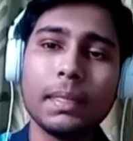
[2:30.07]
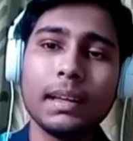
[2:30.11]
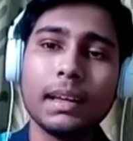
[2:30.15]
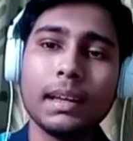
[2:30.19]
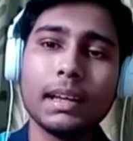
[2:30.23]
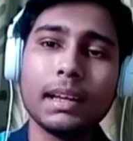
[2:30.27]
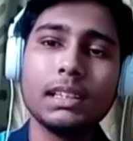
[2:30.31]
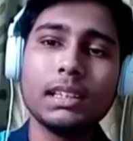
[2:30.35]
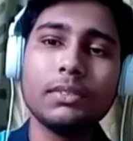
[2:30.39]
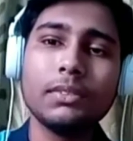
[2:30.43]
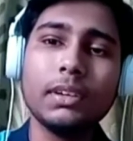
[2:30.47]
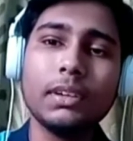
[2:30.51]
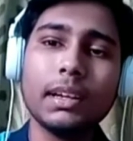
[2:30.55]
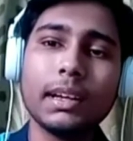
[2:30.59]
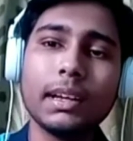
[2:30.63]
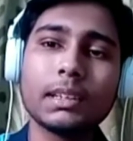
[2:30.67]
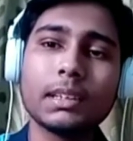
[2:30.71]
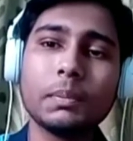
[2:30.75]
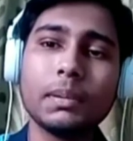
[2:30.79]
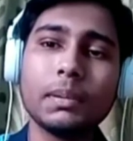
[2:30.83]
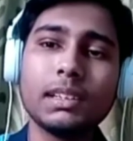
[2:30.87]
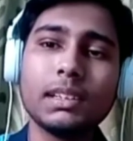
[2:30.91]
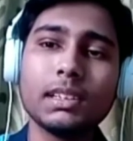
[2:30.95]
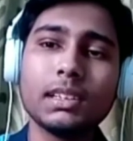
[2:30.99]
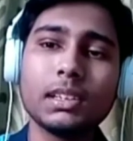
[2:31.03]
Achieving
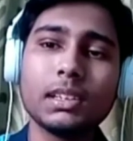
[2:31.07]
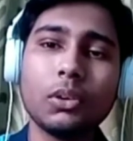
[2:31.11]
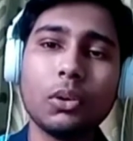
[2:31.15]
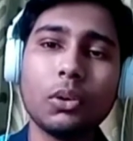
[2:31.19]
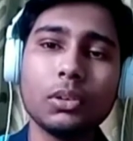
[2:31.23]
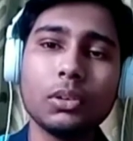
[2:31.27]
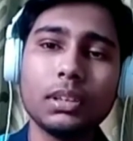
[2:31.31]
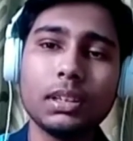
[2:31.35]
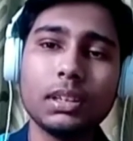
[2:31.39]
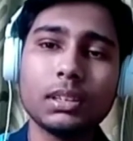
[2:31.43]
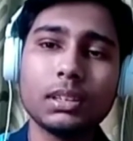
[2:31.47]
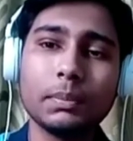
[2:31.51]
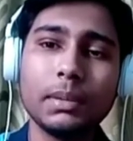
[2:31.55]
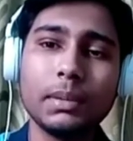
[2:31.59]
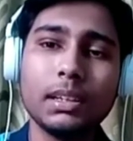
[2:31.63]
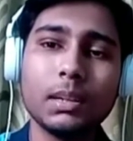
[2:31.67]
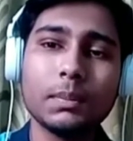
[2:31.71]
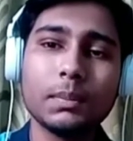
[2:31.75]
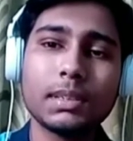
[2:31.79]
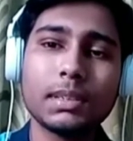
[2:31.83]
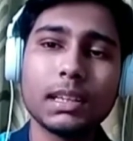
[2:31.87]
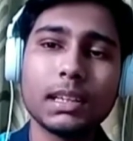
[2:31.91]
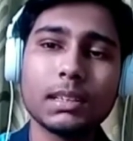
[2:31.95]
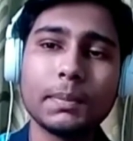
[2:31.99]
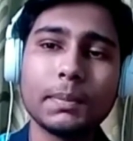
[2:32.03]
expertise in all these
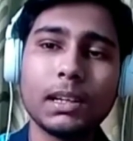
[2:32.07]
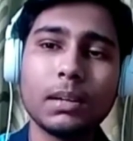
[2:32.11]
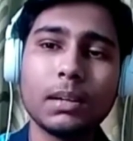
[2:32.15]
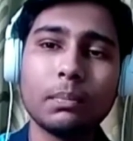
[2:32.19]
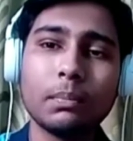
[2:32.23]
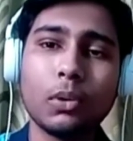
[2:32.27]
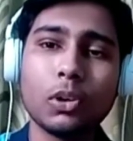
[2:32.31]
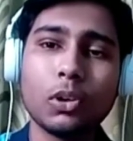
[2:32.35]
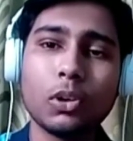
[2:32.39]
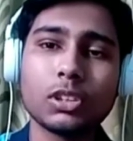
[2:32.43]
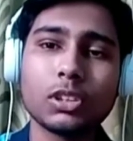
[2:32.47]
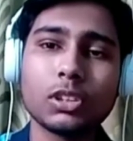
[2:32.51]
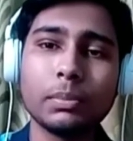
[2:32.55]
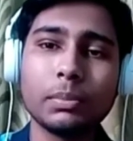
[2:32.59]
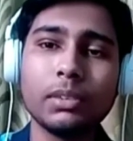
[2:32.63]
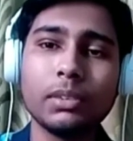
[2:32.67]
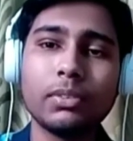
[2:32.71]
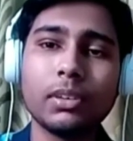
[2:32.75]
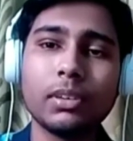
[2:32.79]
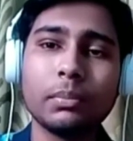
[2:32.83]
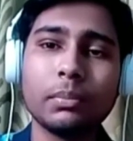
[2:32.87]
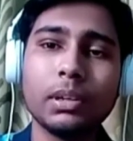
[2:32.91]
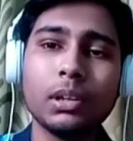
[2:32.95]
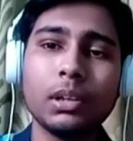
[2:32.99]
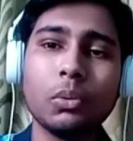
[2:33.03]
mediums has become possible
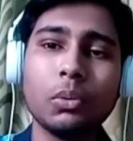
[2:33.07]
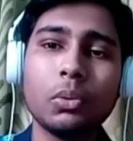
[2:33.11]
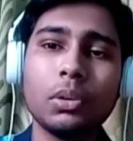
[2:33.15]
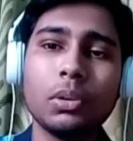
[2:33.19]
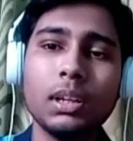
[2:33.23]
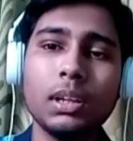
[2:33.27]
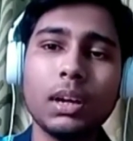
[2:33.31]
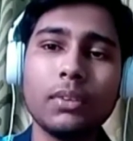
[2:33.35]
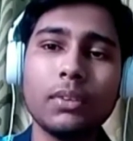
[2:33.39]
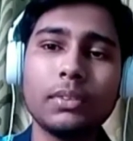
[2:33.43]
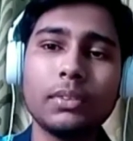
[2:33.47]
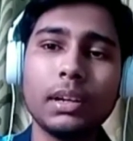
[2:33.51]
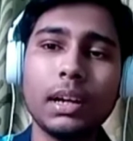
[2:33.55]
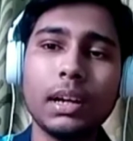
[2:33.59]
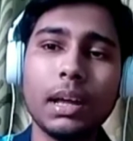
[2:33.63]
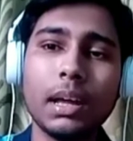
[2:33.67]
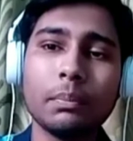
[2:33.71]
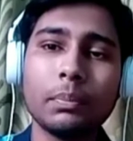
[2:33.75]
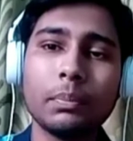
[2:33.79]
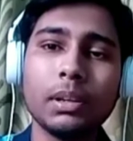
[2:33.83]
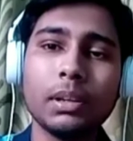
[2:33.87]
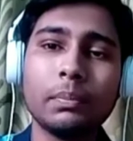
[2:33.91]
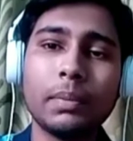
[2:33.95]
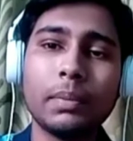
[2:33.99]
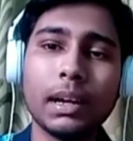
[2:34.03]
for me only after
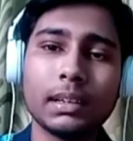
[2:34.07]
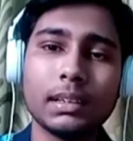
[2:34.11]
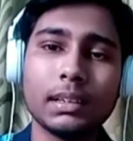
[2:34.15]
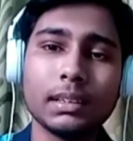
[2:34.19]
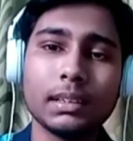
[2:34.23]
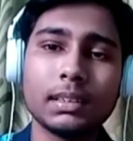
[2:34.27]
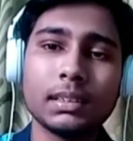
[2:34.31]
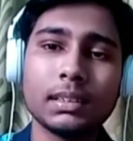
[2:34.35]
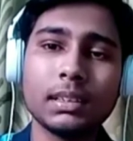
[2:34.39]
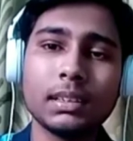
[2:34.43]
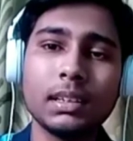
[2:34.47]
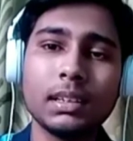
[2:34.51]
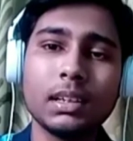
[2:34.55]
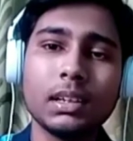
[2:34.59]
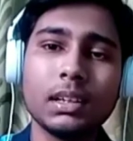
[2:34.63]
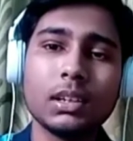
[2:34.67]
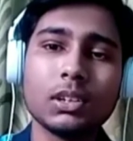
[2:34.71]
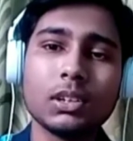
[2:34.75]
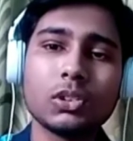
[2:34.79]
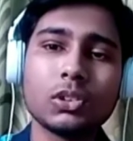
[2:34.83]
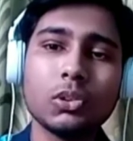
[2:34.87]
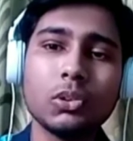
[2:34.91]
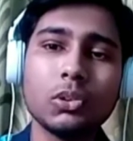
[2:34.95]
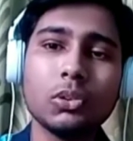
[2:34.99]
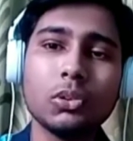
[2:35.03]
ample practice.
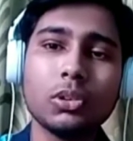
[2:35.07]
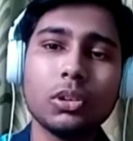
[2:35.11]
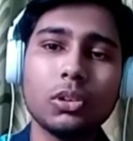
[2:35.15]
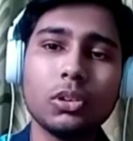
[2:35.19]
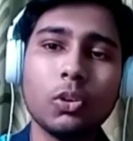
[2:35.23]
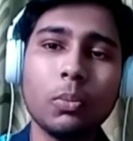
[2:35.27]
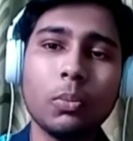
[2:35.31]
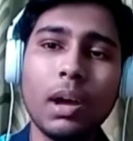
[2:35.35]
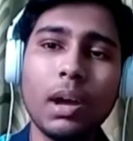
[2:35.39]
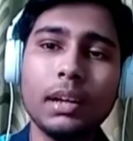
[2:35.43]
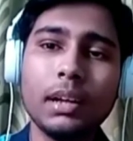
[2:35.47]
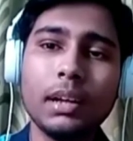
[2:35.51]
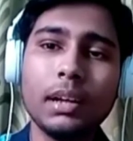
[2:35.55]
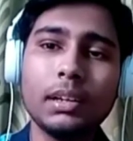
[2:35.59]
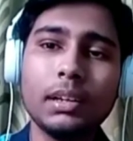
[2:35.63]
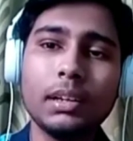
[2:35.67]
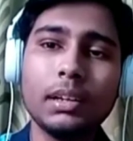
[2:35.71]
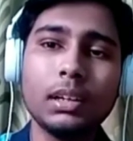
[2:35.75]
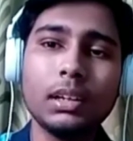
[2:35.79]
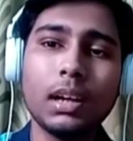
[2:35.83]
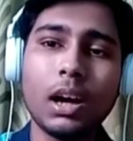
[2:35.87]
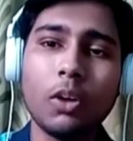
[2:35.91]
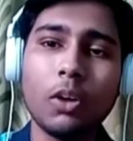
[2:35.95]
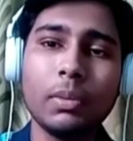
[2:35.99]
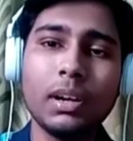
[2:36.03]
So, no
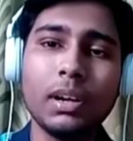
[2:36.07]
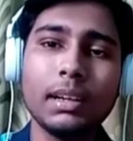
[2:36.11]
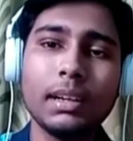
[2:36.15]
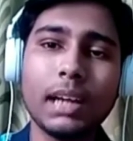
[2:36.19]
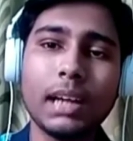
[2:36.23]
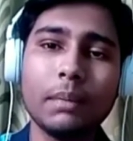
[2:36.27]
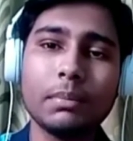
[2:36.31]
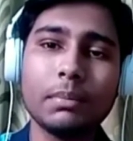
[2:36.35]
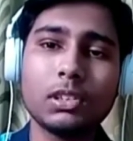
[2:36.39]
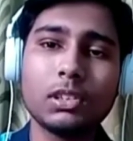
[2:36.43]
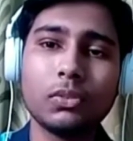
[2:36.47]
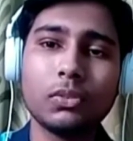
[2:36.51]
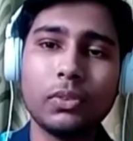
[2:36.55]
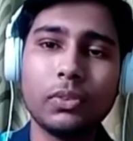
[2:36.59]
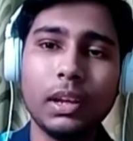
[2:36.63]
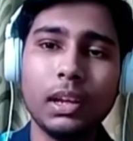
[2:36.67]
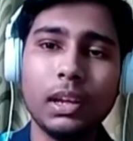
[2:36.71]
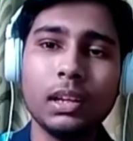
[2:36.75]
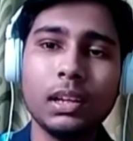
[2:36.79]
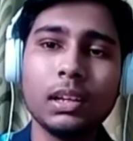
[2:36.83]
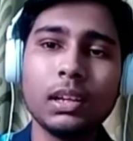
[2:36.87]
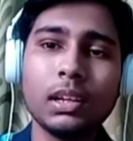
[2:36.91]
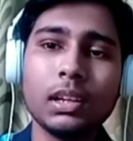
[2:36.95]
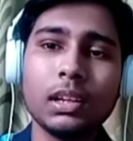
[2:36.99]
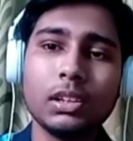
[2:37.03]
matter how many times you fail,
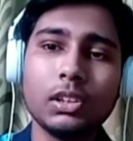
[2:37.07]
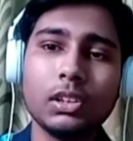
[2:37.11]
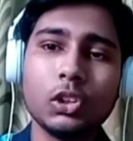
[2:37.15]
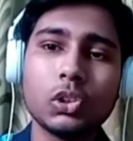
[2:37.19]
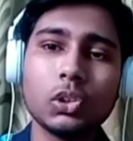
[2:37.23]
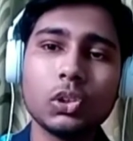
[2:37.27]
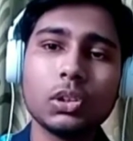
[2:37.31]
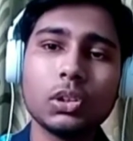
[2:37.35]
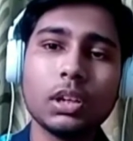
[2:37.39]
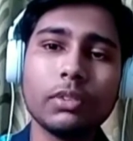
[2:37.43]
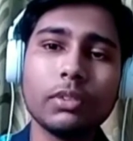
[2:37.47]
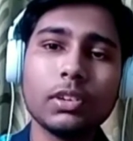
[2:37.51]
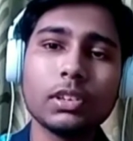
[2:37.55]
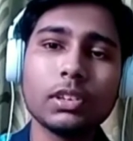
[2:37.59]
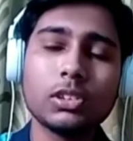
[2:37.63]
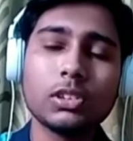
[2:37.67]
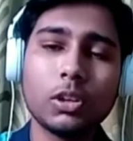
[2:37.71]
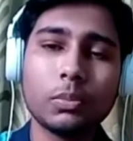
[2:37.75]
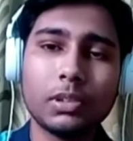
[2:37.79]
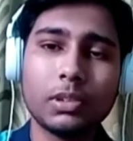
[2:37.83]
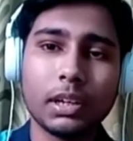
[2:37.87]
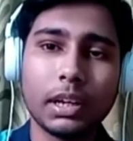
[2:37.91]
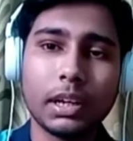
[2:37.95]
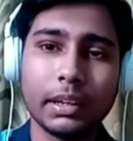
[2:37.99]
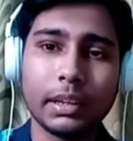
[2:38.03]
you should never
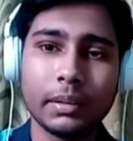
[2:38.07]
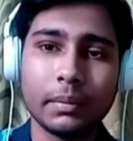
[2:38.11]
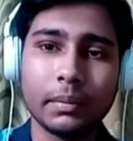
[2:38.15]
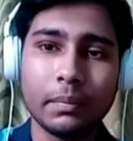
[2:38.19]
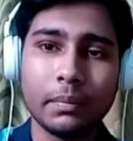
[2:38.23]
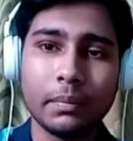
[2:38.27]
stop trying.